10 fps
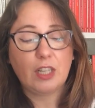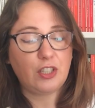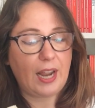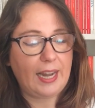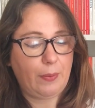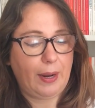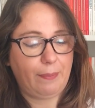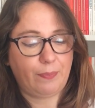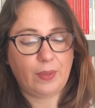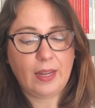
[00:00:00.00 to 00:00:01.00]
So anyway,
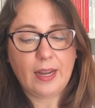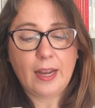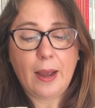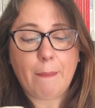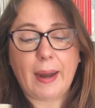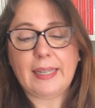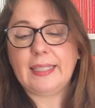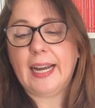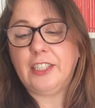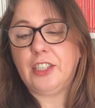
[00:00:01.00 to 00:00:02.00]
my
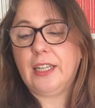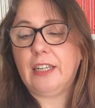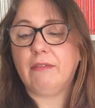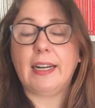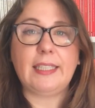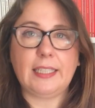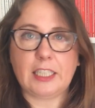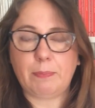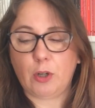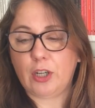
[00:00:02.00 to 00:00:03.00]
intention in writing
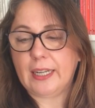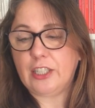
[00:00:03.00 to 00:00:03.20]
this book